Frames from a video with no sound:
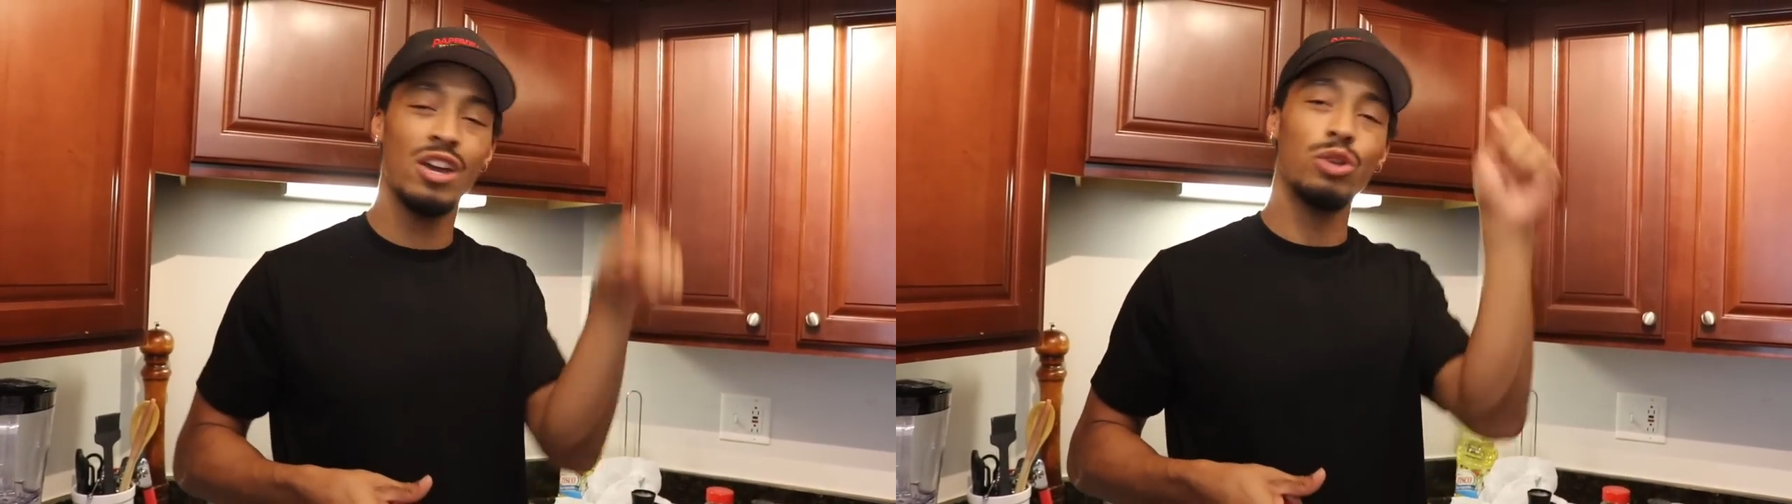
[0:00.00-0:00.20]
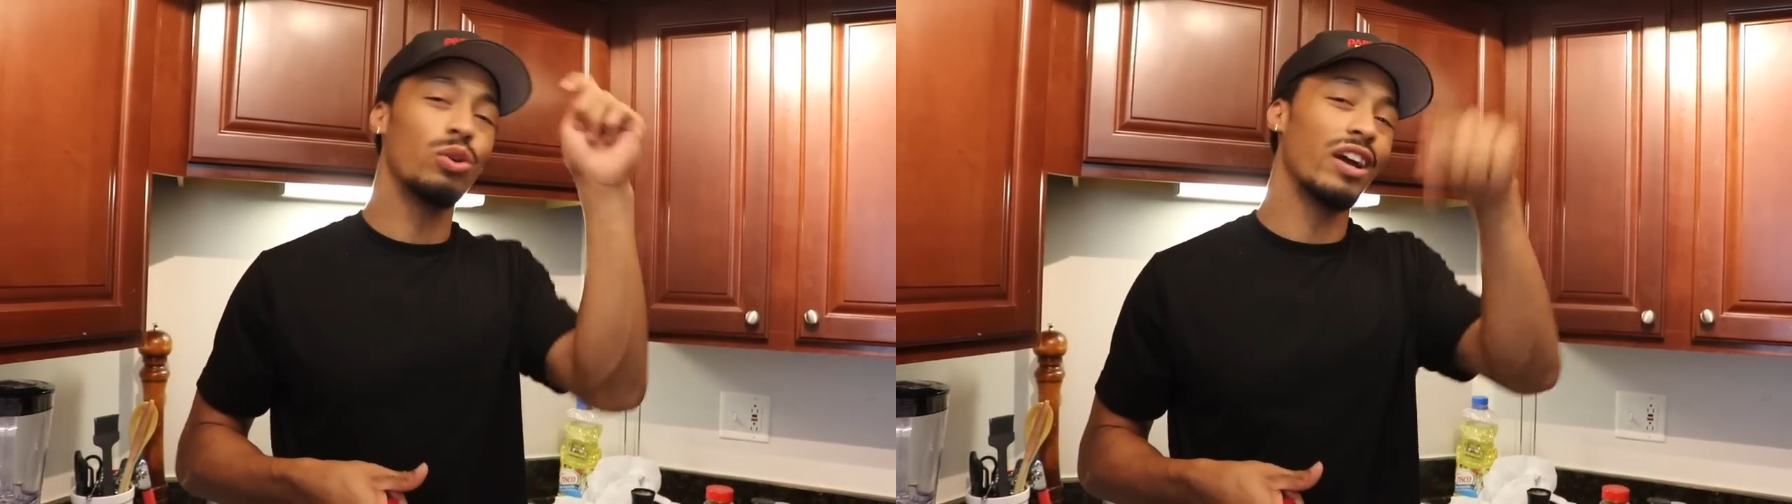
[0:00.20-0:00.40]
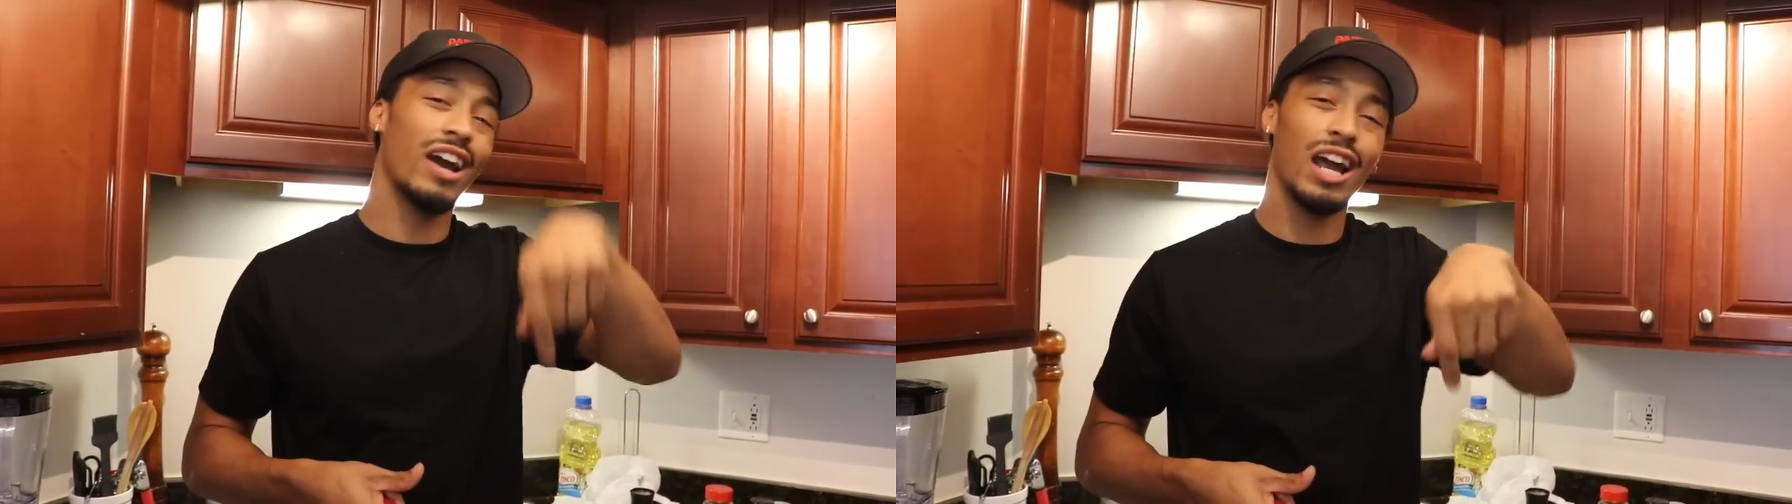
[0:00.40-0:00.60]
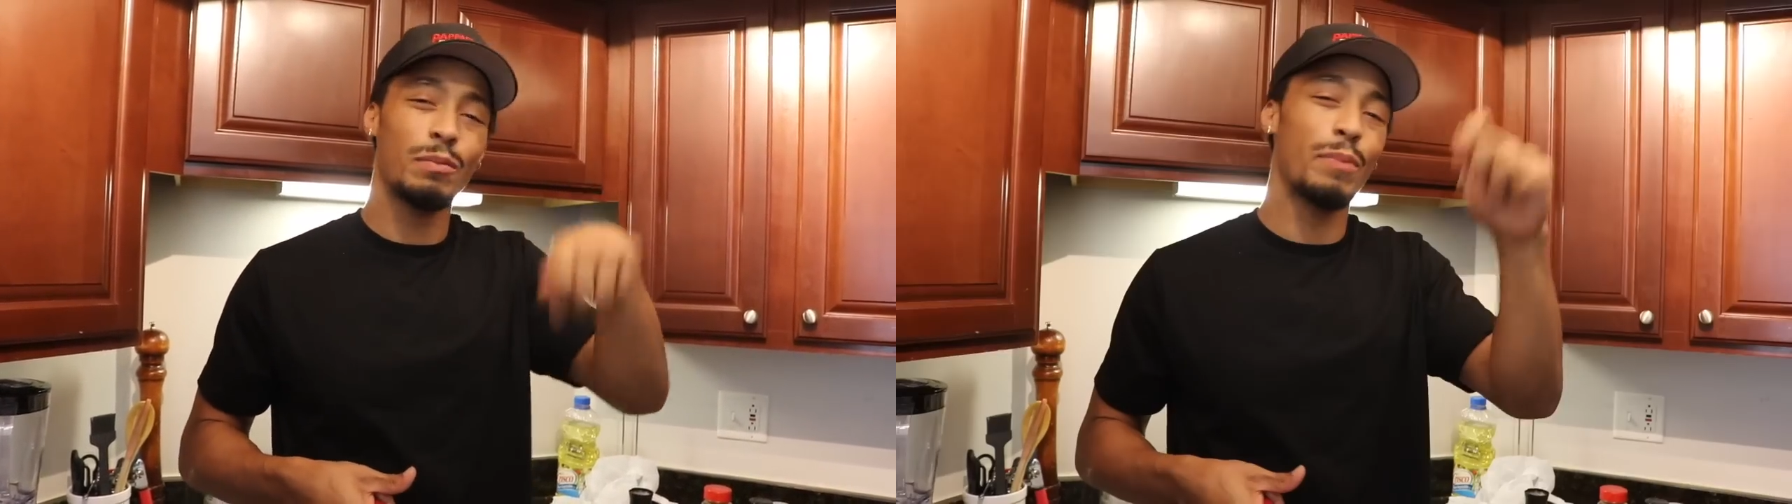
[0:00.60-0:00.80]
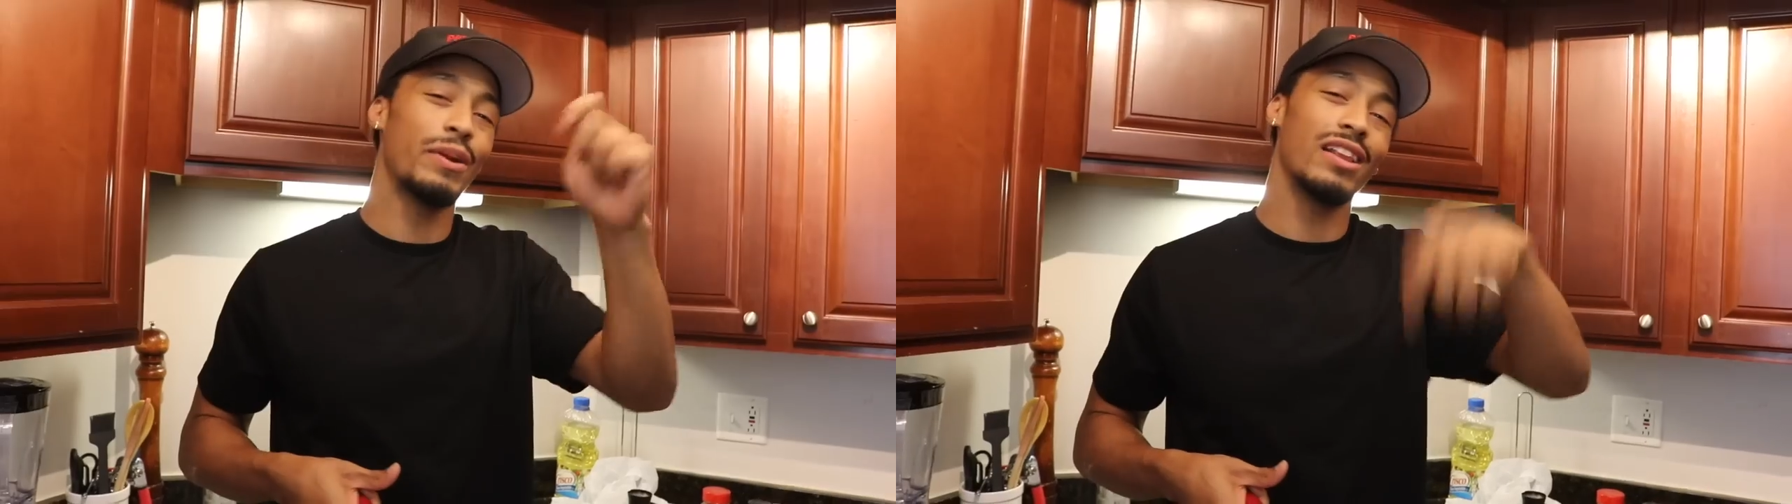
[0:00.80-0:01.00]
You can cut them
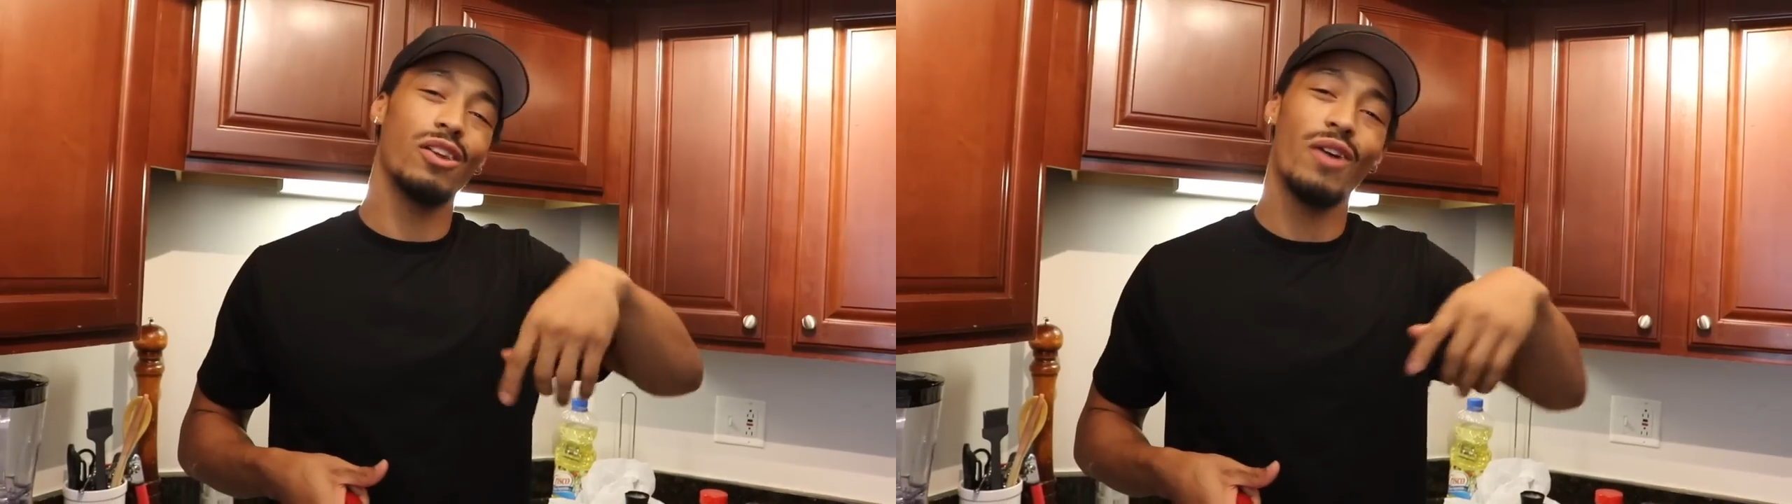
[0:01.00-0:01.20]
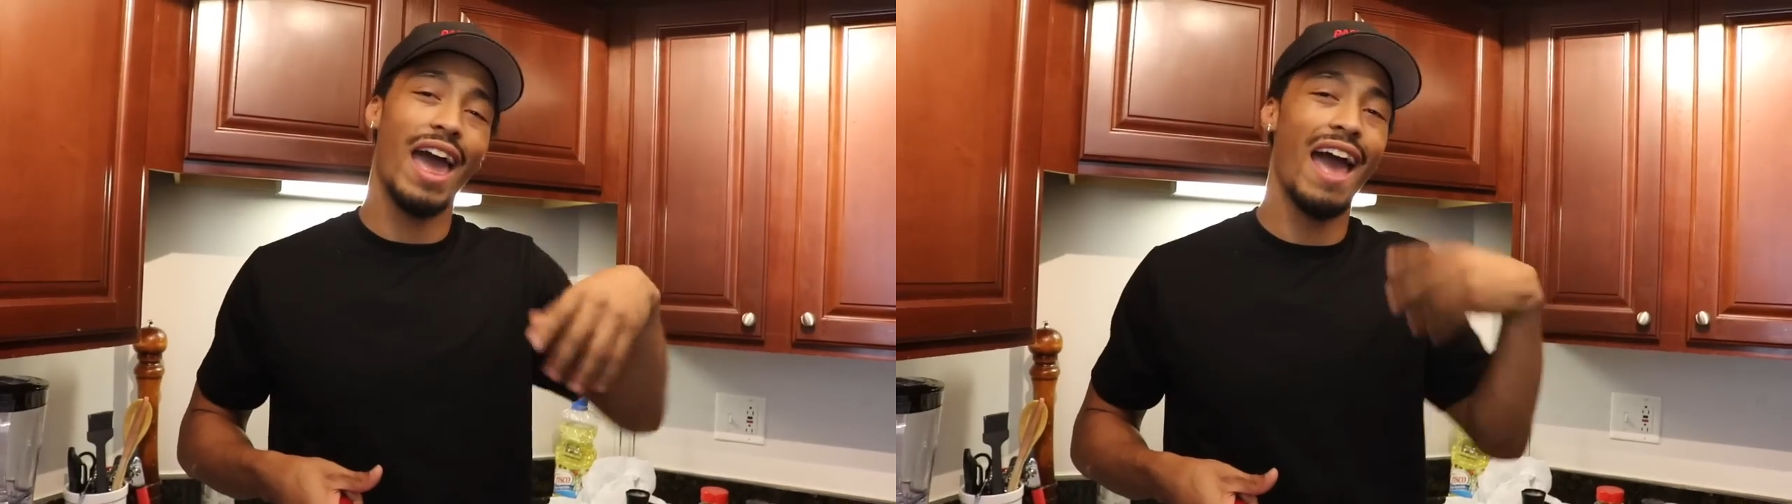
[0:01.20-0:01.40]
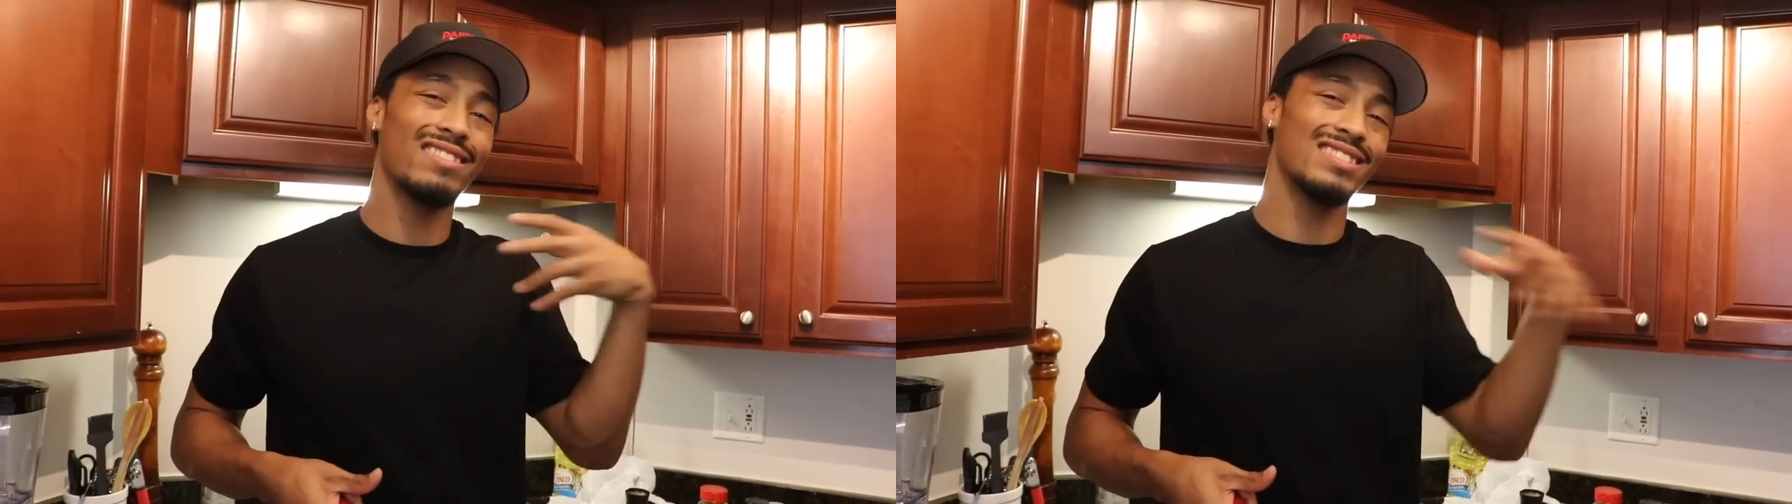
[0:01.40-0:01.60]
up into little halves